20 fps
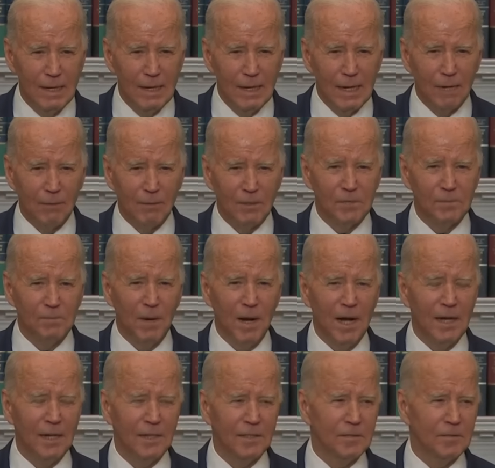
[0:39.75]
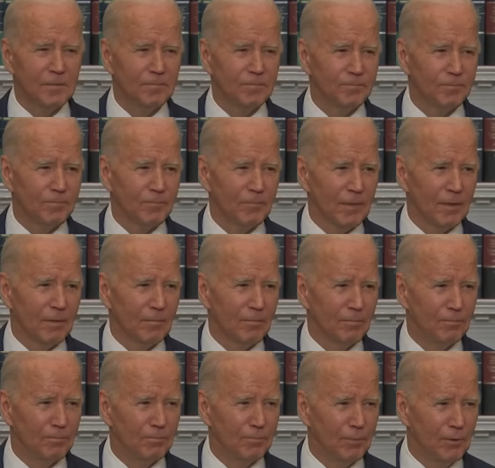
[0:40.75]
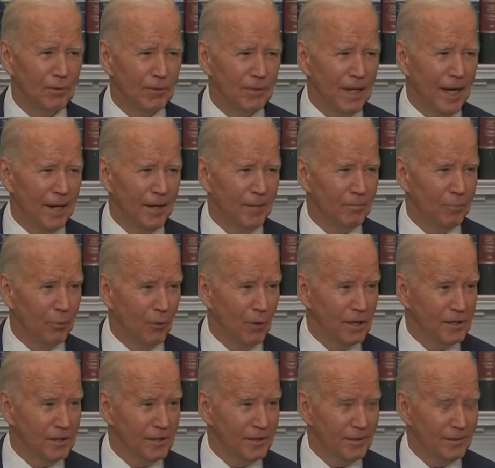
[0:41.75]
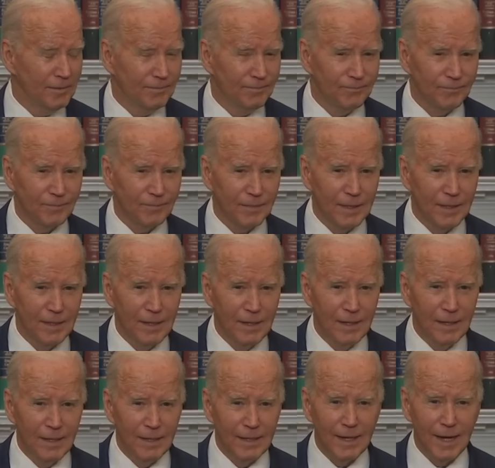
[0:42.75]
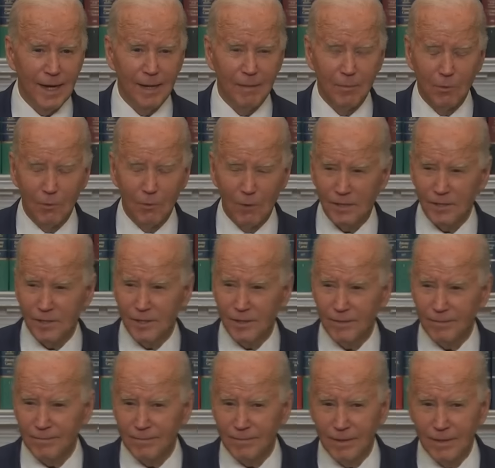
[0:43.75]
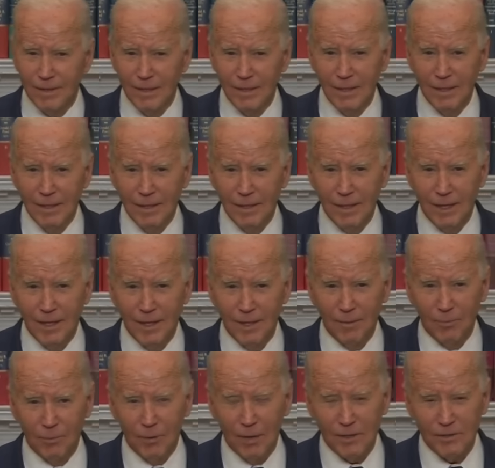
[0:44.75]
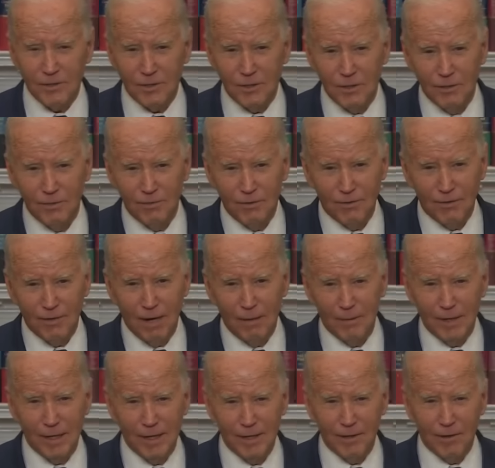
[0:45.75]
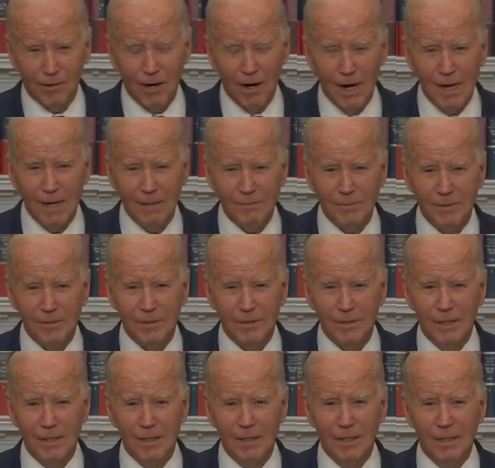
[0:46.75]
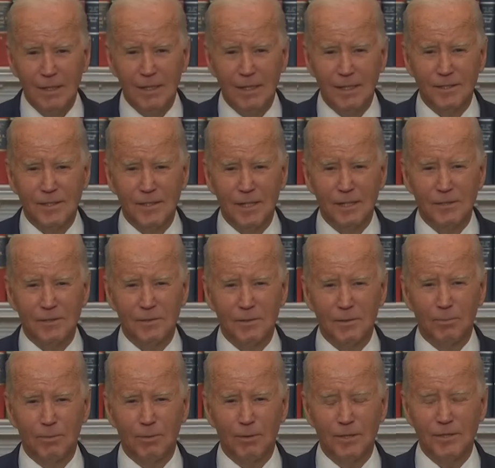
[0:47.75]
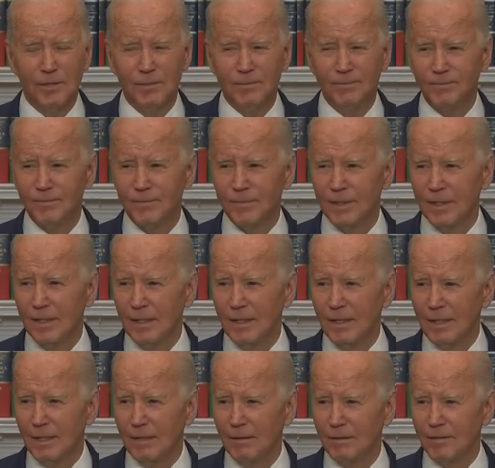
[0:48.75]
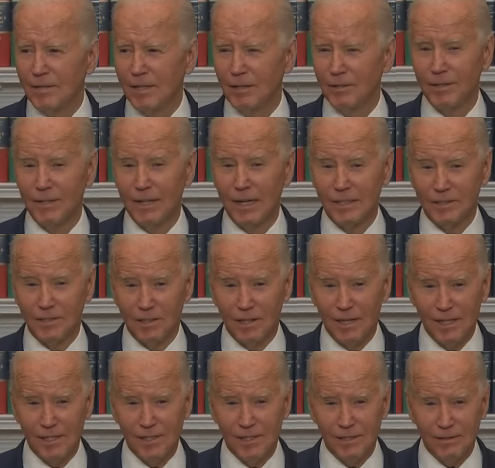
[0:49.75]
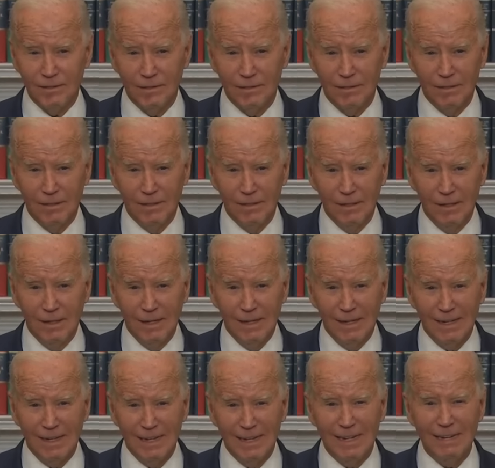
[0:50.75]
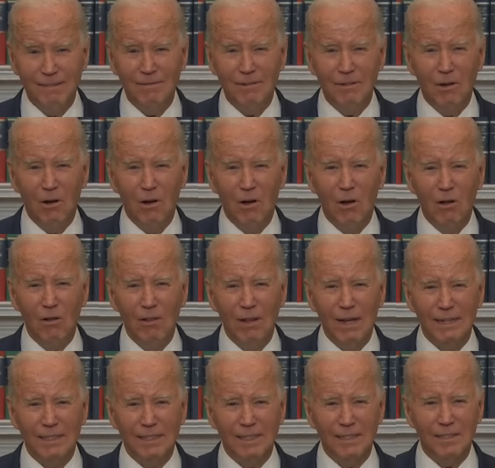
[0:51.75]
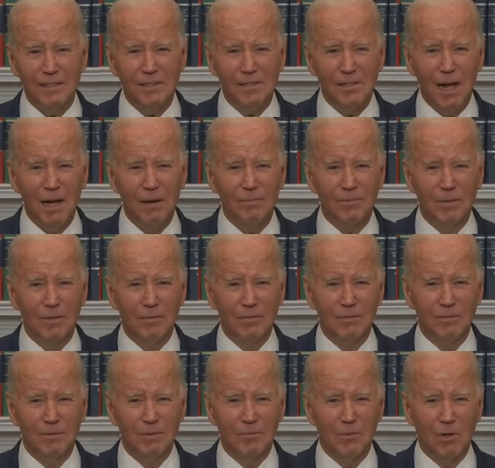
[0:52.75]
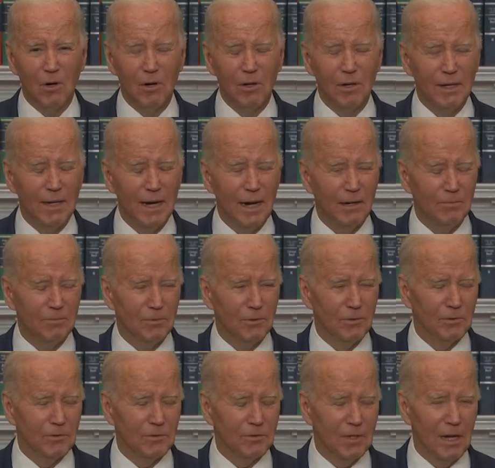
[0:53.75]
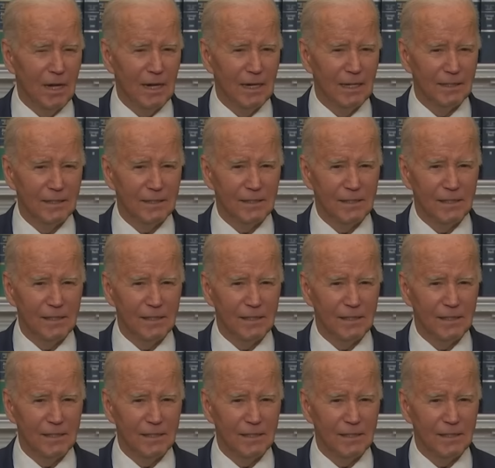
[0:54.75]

In response, Putin had him poisoned. He had him arrested. He had him prosecuted for fabricated crimes. He sentenced him to prison. He was held in isolation. Even all that didn't stop him from calling out Putin's lies.